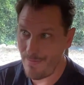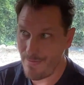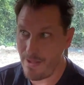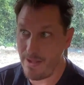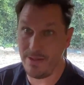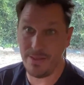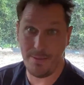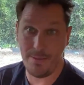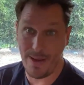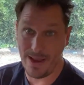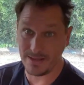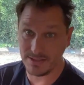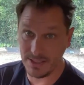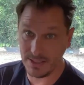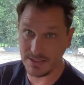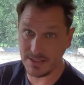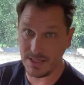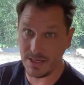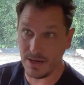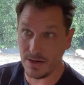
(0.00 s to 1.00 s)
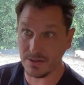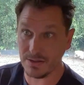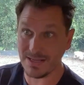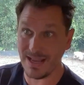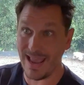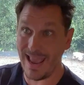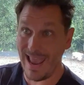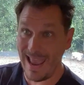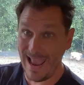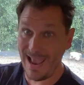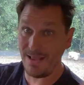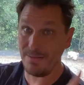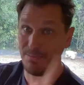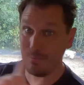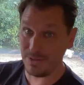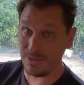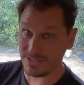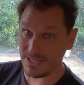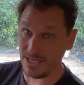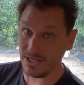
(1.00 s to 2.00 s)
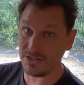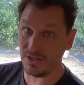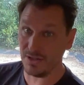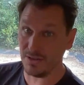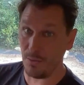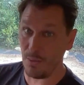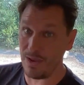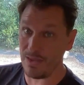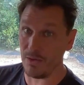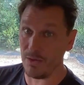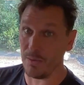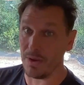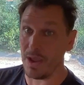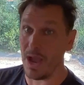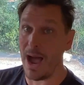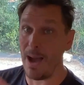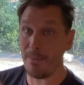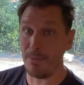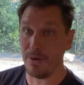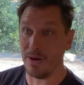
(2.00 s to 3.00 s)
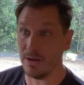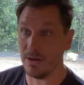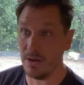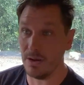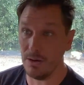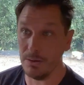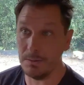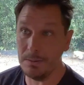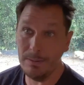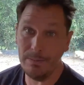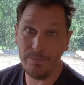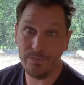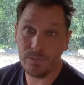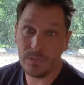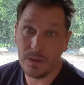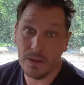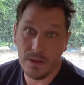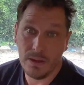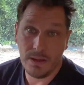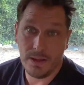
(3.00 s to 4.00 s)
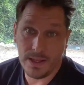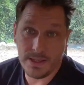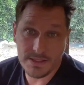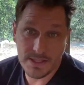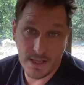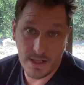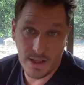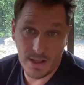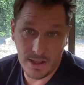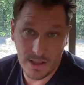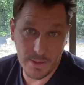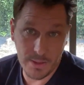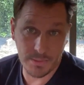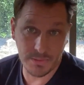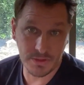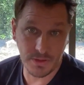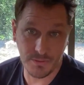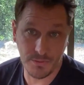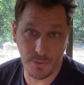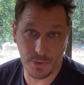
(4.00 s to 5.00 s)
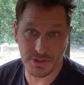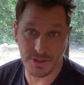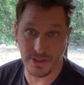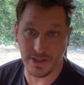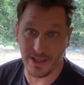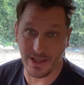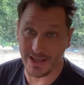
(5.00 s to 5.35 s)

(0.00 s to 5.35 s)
in the past 60 years, and potentially the way that we operate code, is LLMs, unfortunately.